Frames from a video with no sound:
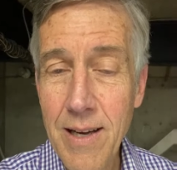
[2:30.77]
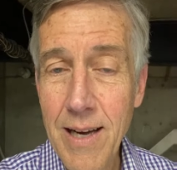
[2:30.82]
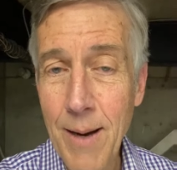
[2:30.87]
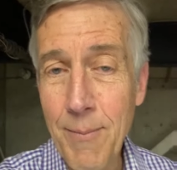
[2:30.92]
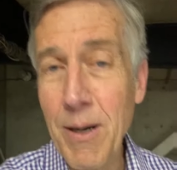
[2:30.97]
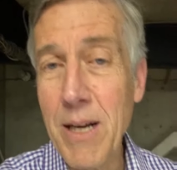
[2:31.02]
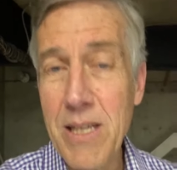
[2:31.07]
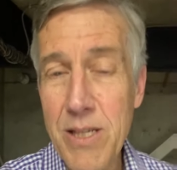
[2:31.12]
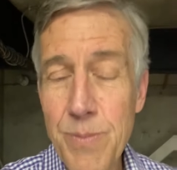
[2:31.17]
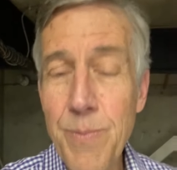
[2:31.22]
I
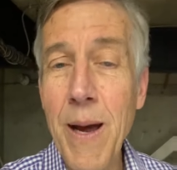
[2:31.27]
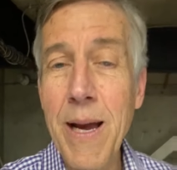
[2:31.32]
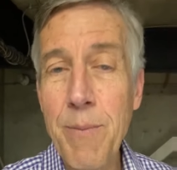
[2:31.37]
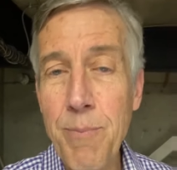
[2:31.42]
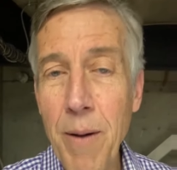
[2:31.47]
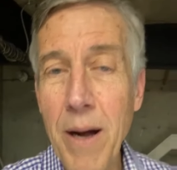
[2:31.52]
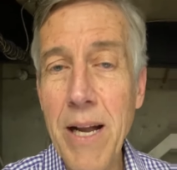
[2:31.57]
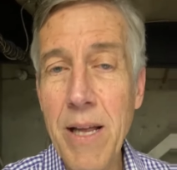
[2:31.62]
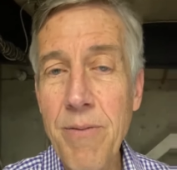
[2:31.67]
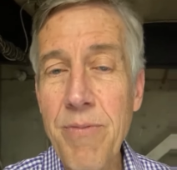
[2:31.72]
mean, it's made
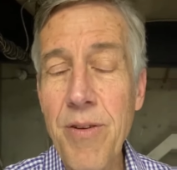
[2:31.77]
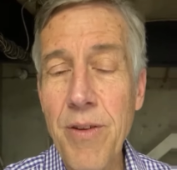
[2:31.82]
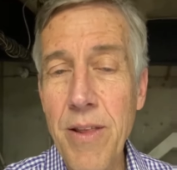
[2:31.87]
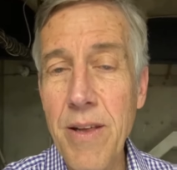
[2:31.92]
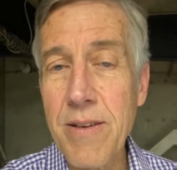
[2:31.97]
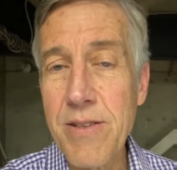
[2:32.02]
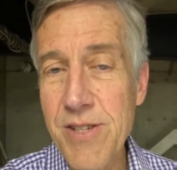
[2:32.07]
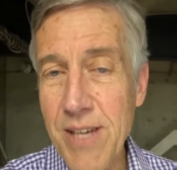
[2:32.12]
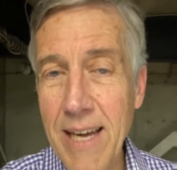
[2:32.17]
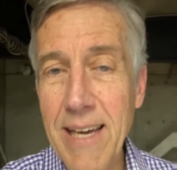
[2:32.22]
money for
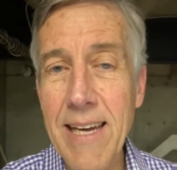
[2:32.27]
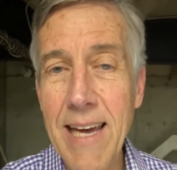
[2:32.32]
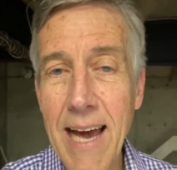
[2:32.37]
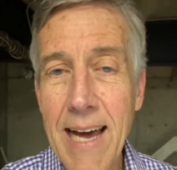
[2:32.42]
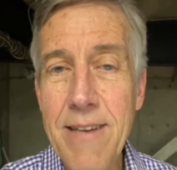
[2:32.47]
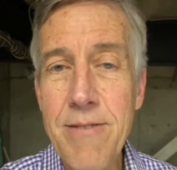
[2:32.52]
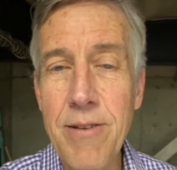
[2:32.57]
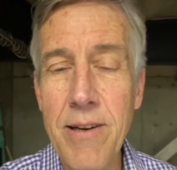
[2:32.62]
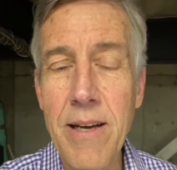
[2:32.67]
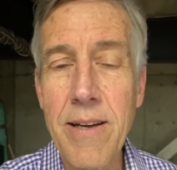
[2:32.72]
the
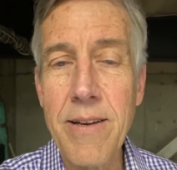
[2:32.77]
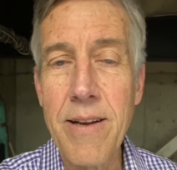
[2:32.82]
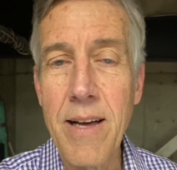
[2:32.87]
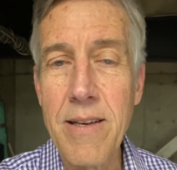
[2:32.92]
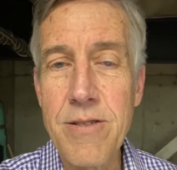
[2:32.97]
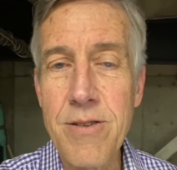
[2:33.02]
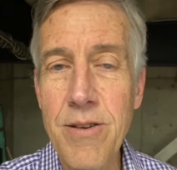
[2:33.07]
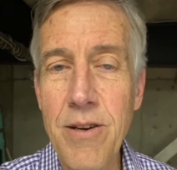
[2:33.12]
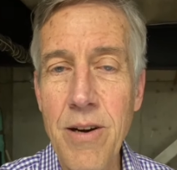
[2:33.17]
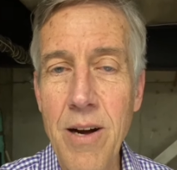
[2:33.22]
psychiatric
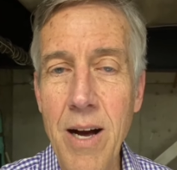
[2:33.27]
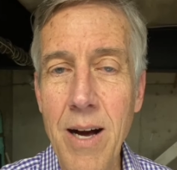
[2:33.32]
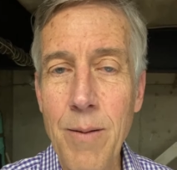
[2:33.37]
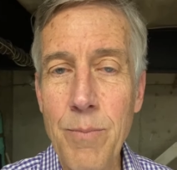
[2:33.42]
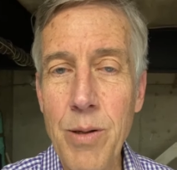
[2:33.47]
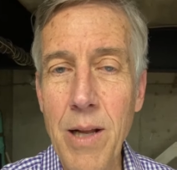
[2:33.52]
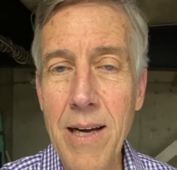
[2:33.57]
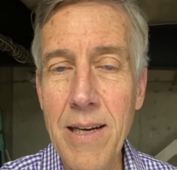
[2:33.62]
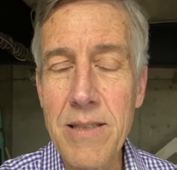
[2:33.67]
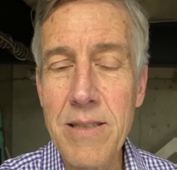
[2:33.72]
industrial
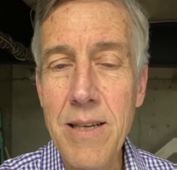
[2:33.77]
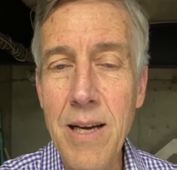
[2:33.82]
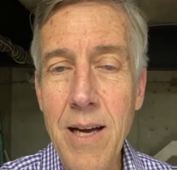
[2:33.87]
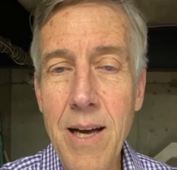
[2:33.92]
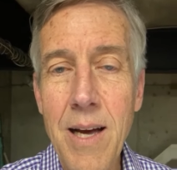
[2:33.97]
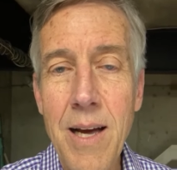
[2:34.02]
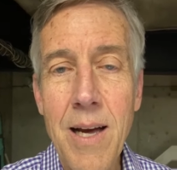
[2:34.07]
complex,